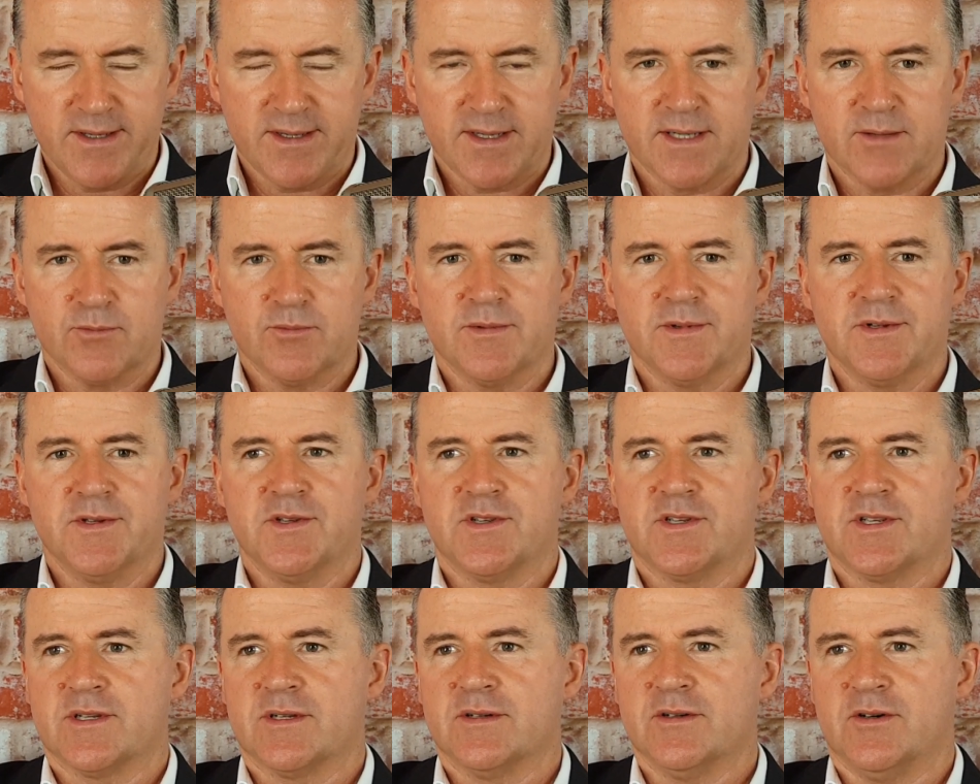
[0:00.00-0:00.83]
It
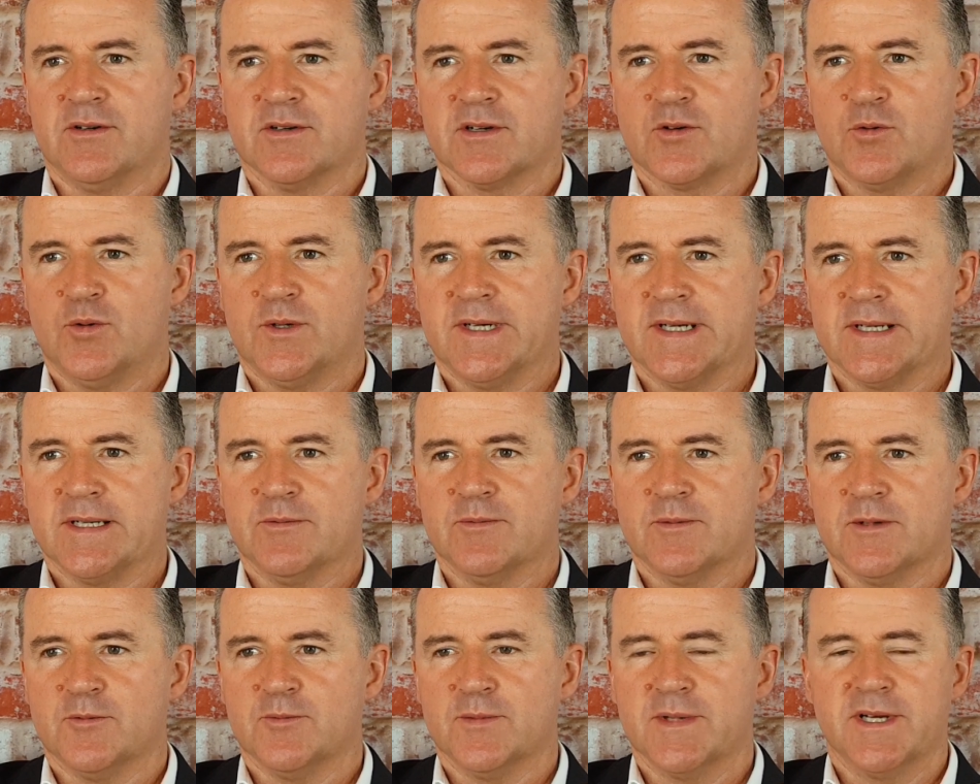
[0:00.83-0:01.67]
was not quite
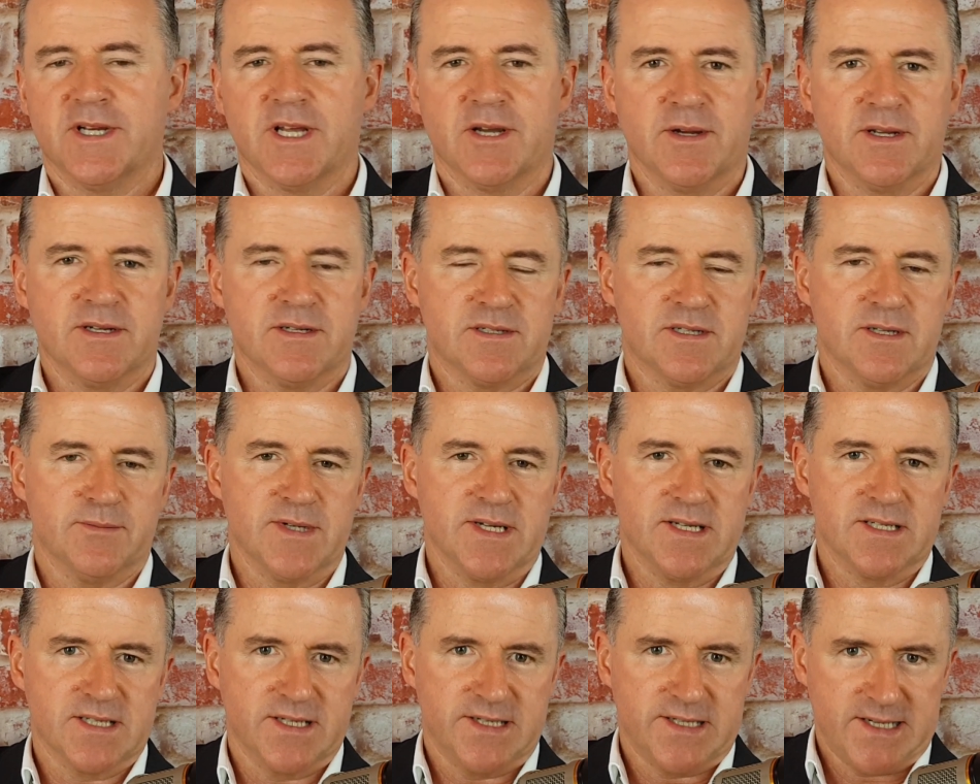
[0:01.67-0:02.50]
what we know it to
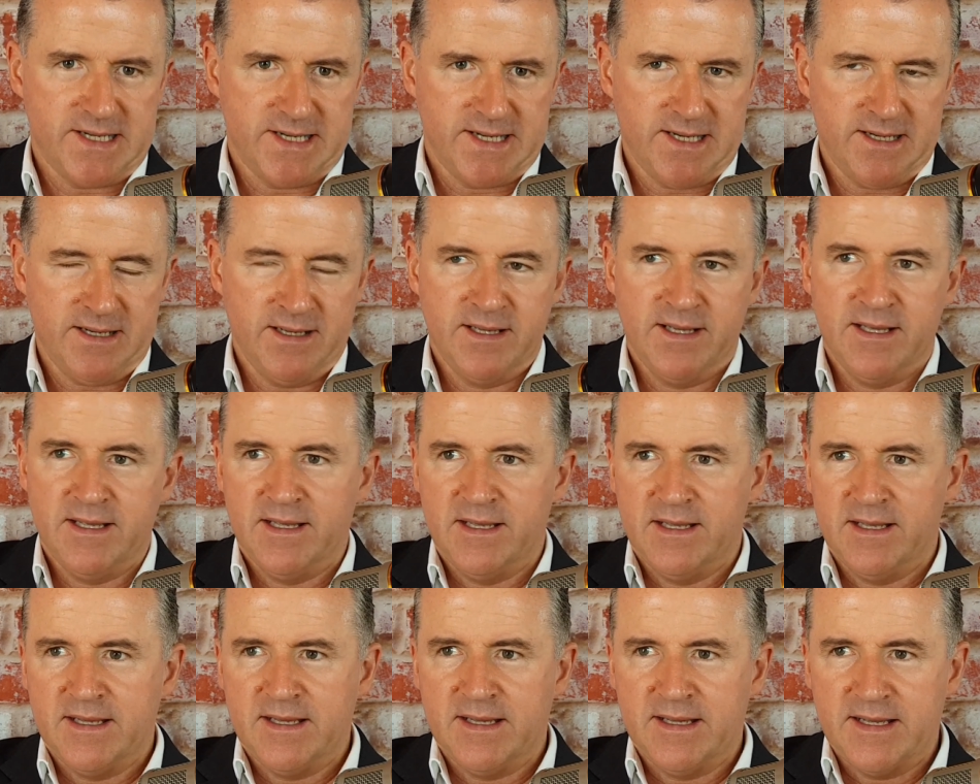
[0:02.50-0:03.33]
be today.
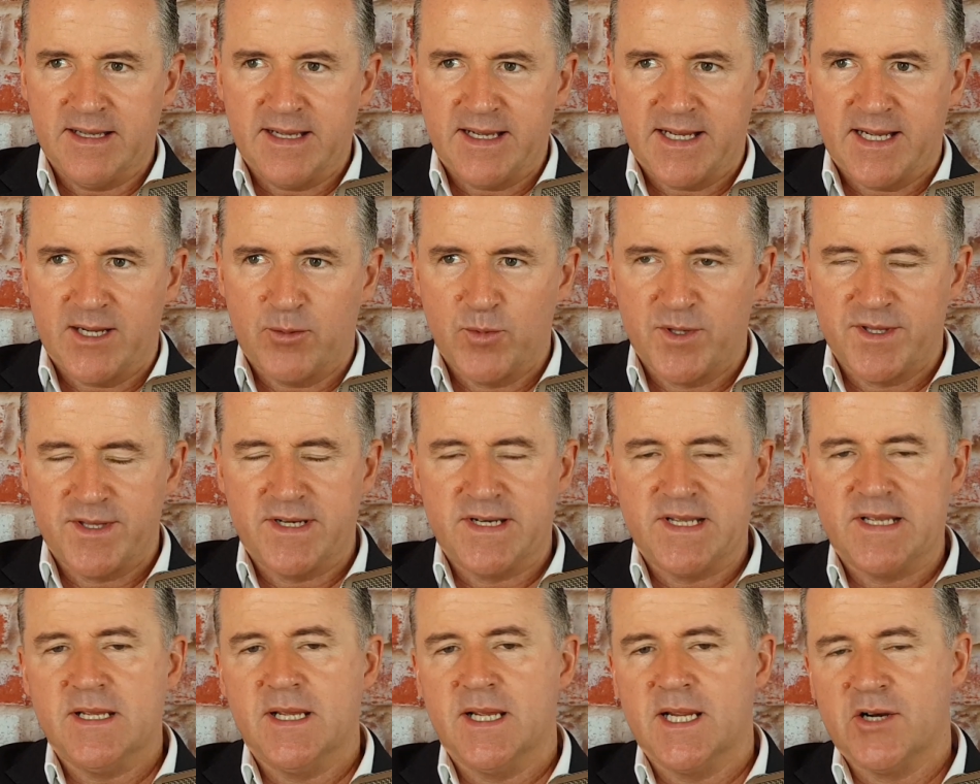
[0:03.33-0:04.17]
And
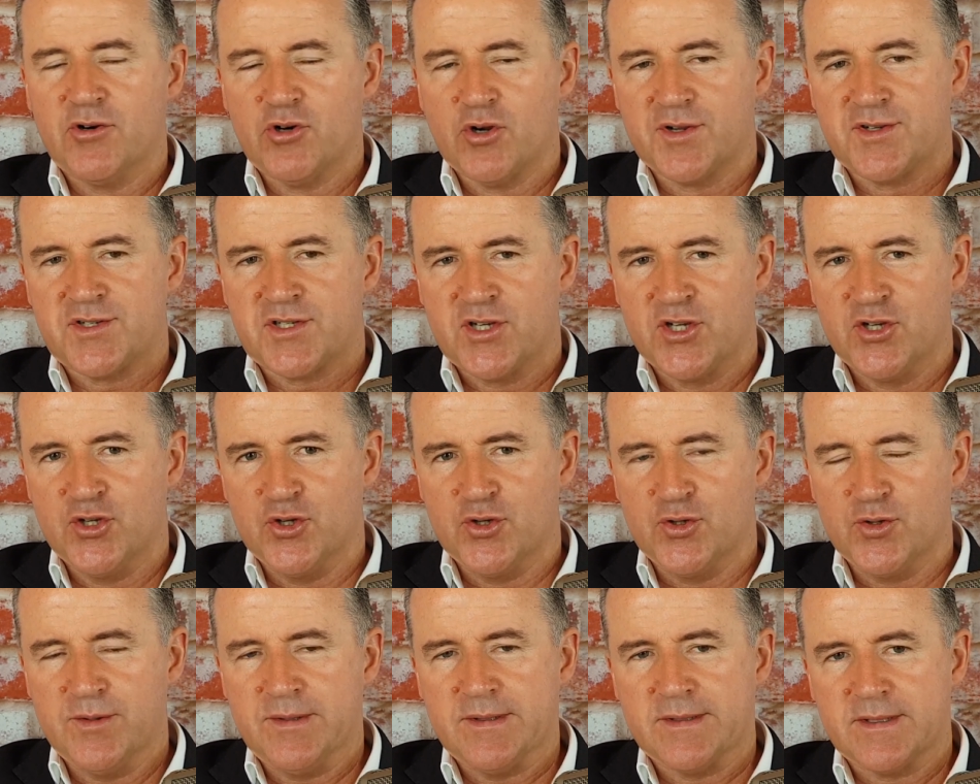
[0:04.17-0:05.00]
within a year or
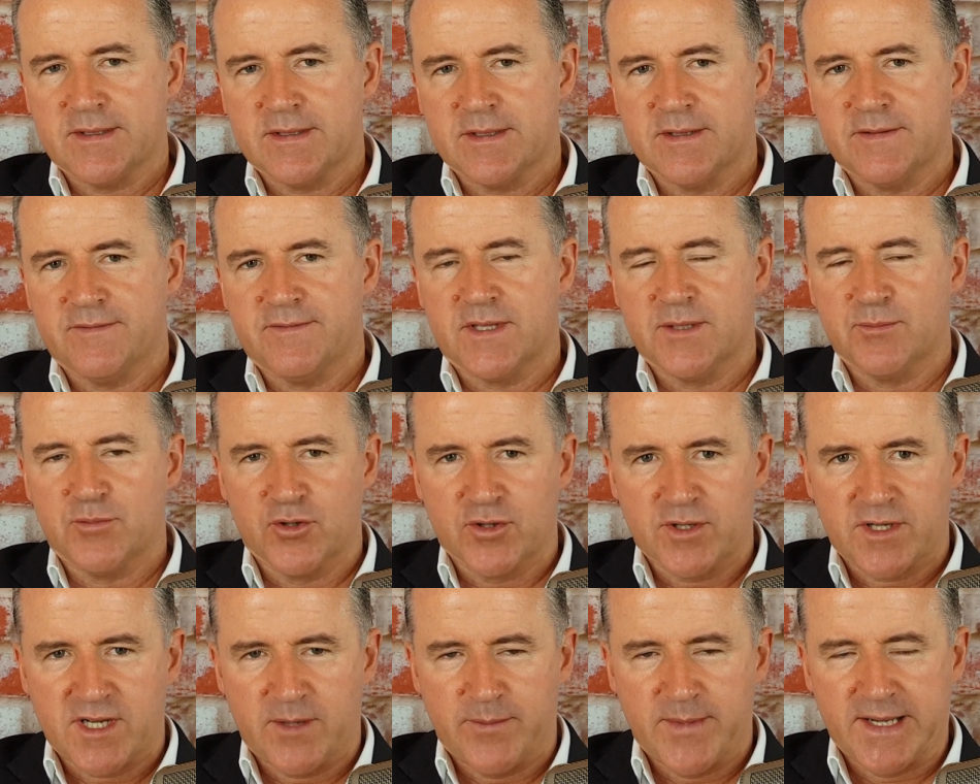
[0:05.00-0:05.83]
two of the
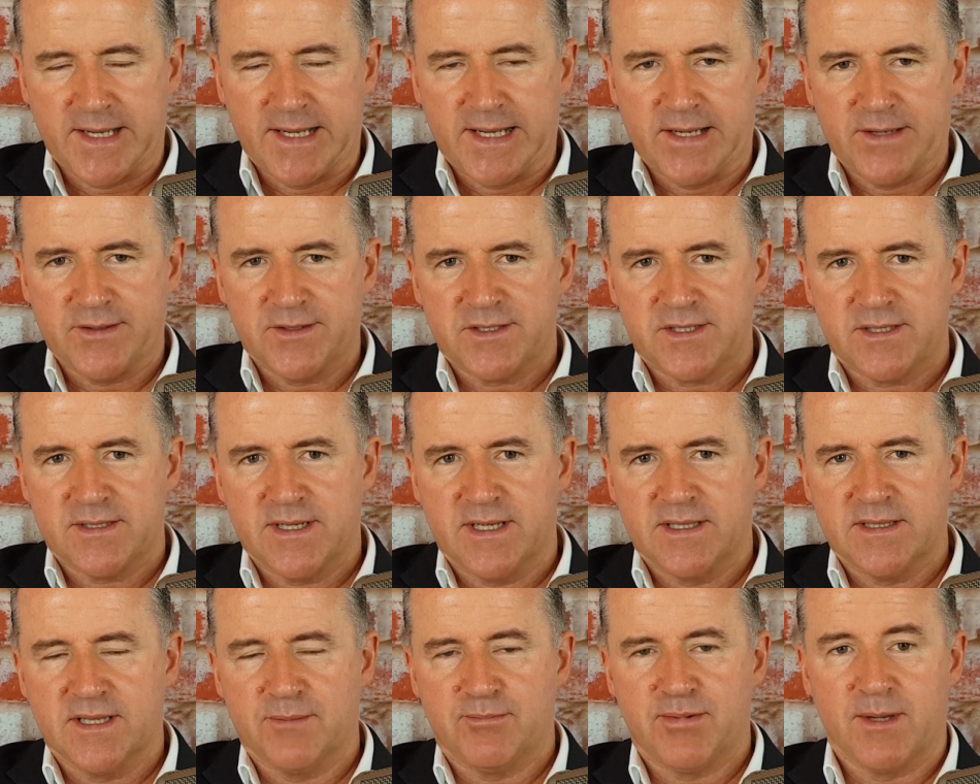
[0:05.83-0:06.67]
book coming out
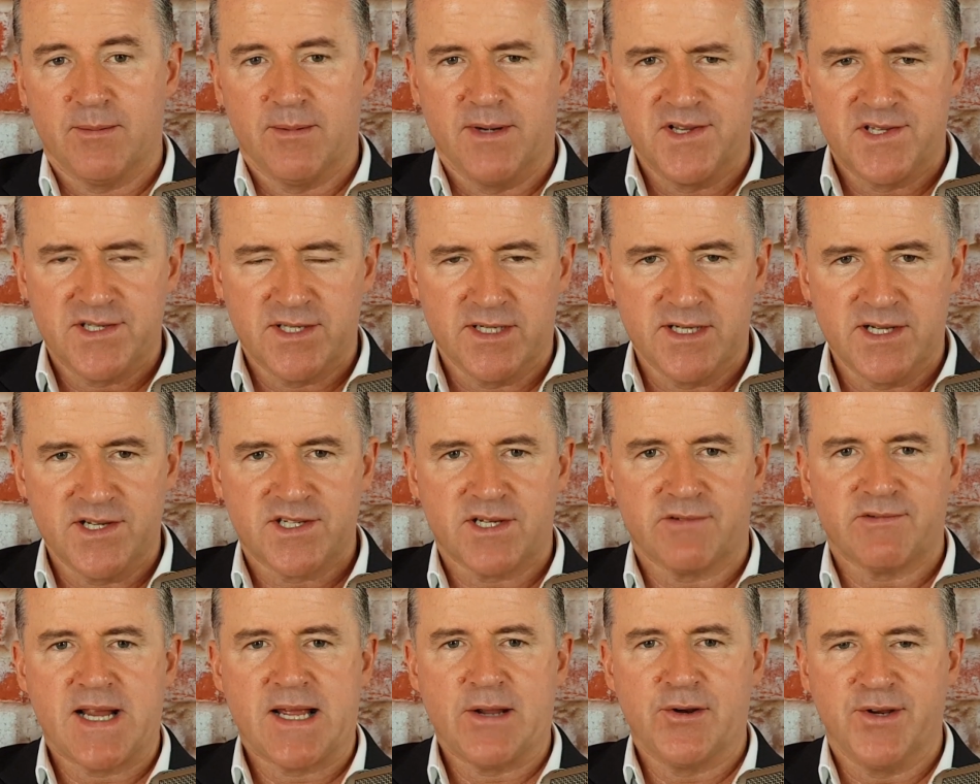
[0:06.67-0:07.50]
and the publicity
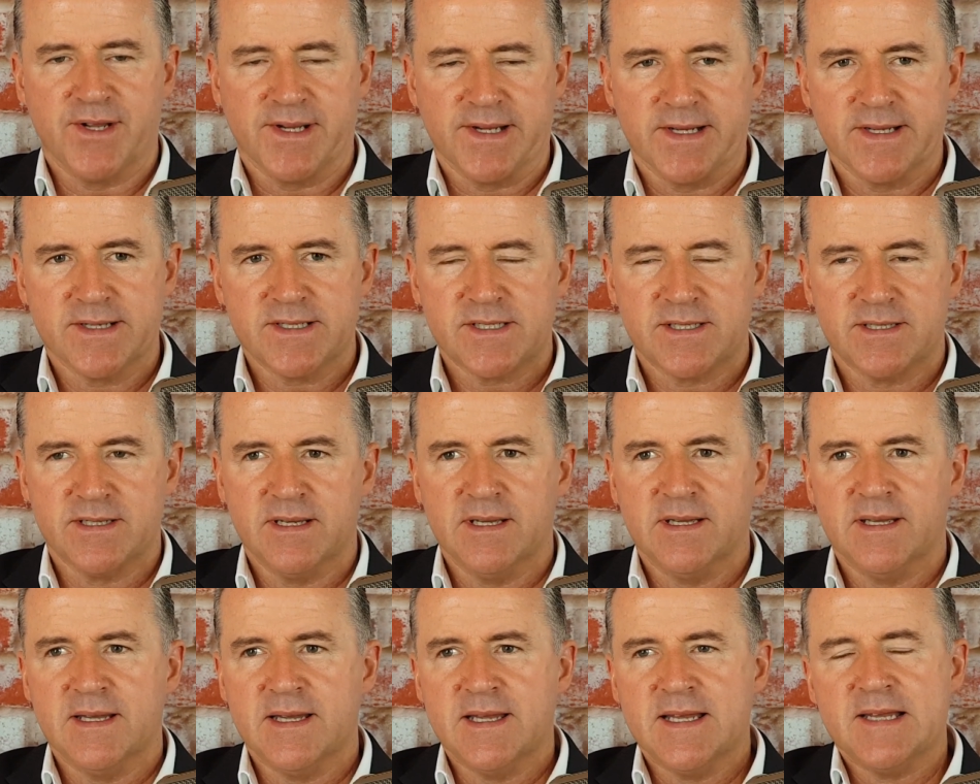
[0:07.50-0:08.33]
surrounding it,
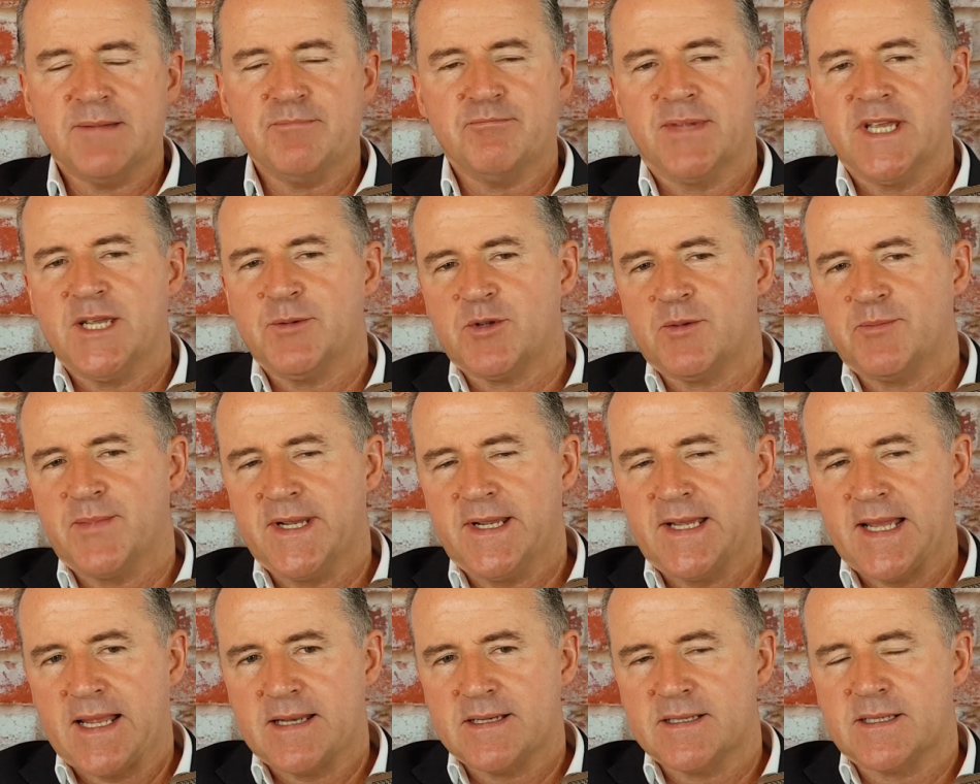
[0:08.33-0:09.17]
people
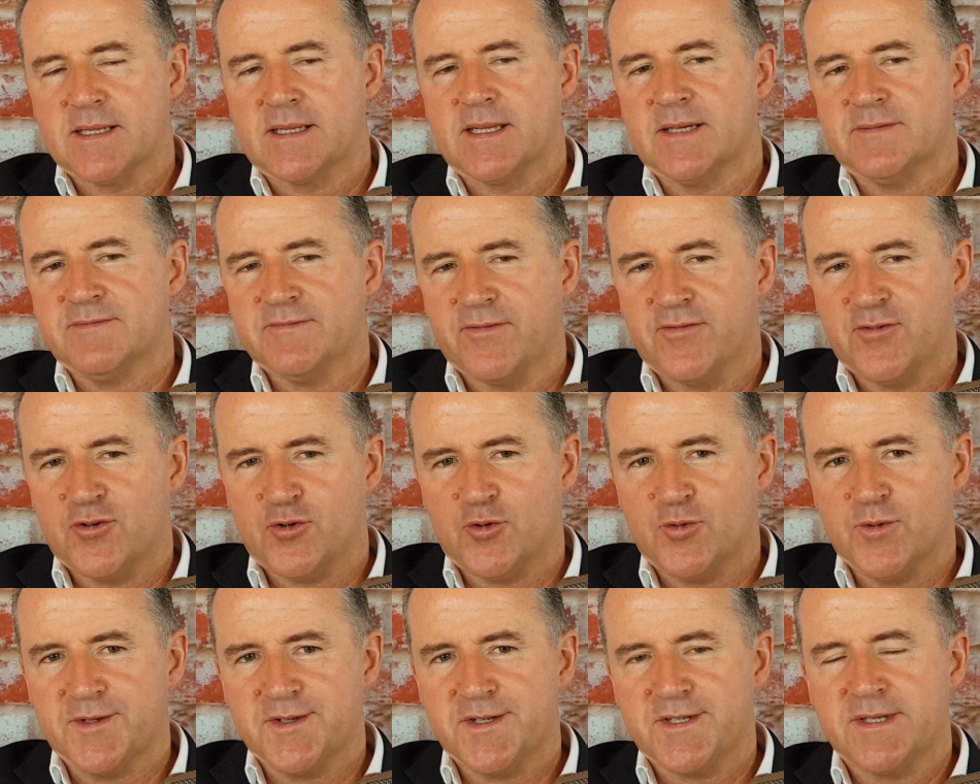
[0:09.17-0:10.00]
began to come
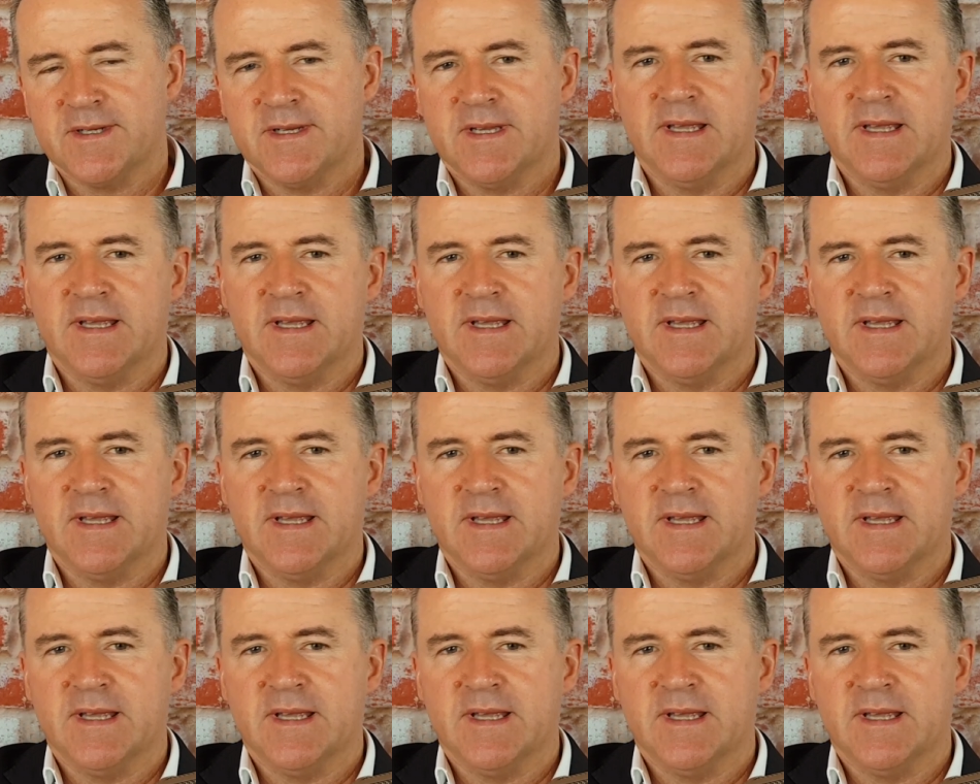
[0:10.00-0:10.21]
forward.